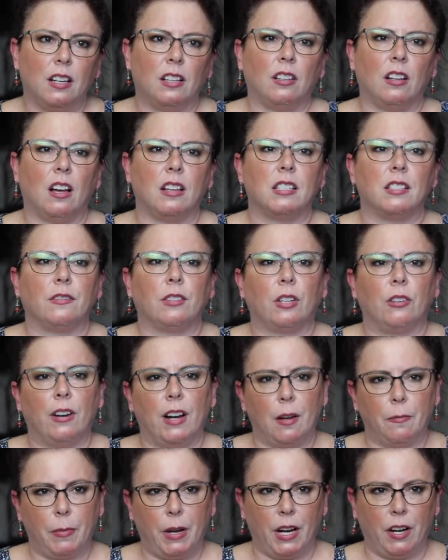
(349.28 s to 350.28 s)
loss of a
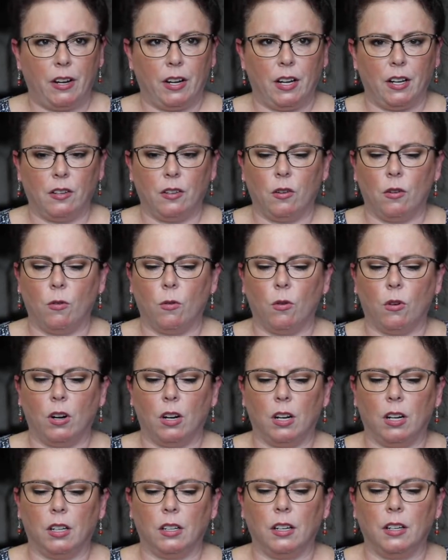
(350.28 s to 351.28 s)
grandparent,
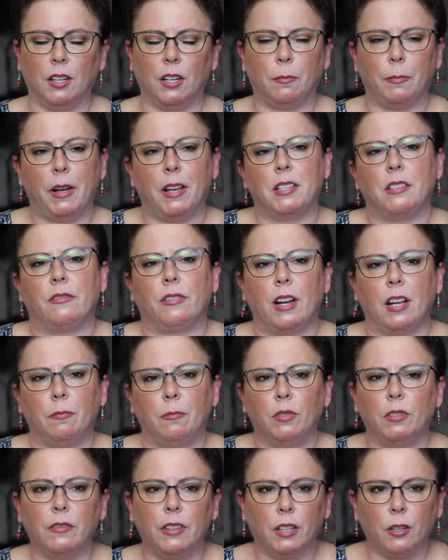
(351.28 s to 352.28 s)
or your best friend
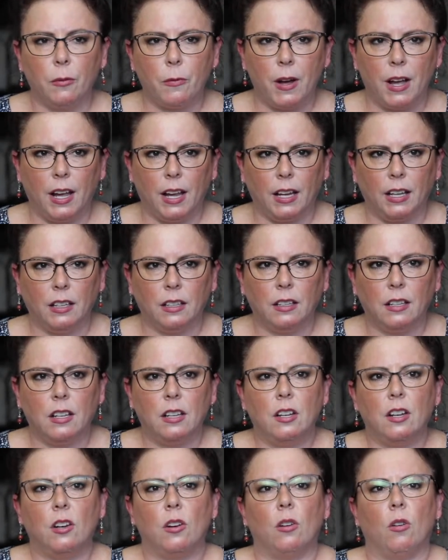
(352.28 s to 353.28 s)
moving away,
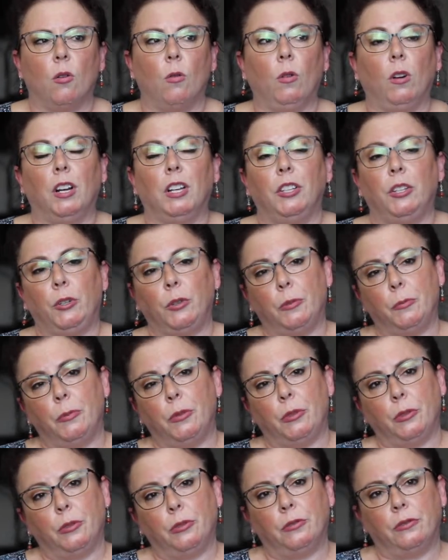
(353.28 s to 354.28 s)
or you
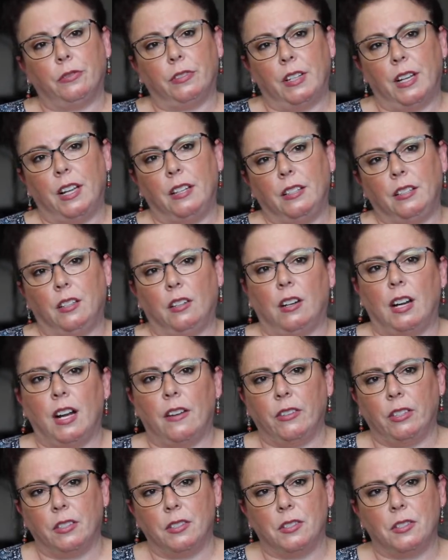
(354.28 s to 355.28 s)
move and you're
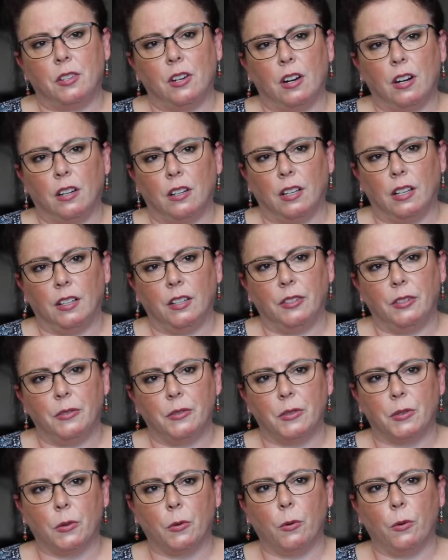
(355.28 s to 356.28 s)
having to start in a new
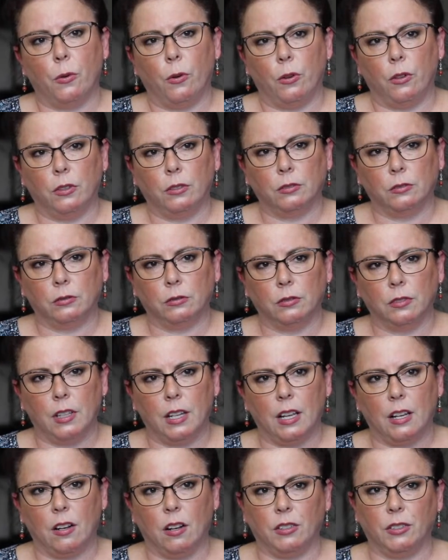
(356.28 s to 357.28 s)
school
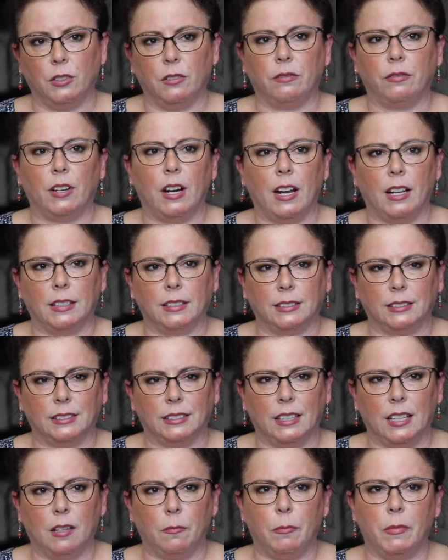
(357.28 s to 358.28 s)
and all new
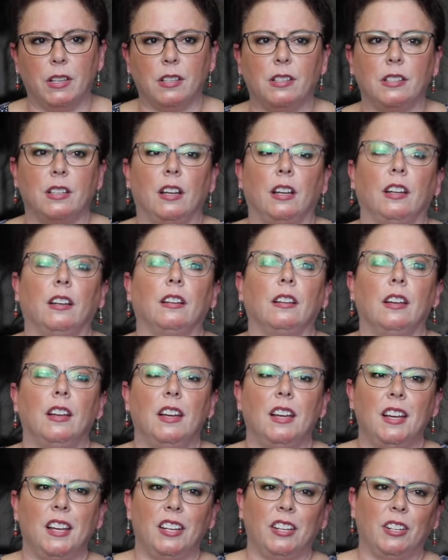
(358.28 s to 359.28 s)
friends and missing
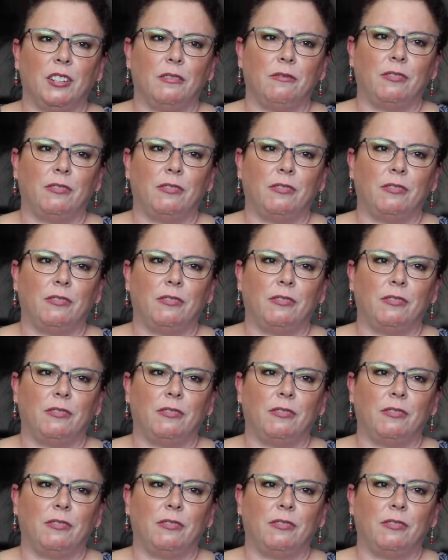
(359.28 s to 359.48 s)
your